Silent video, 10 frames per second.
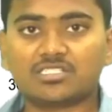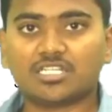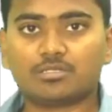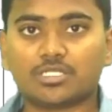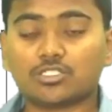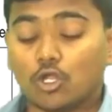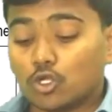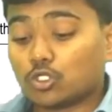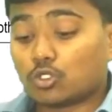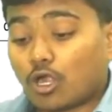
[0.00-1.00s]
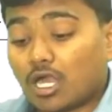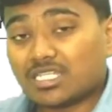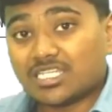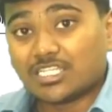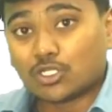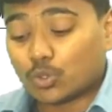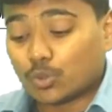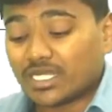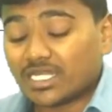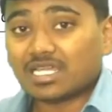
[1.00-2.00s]
statements. Do not
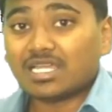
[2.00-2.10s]
include it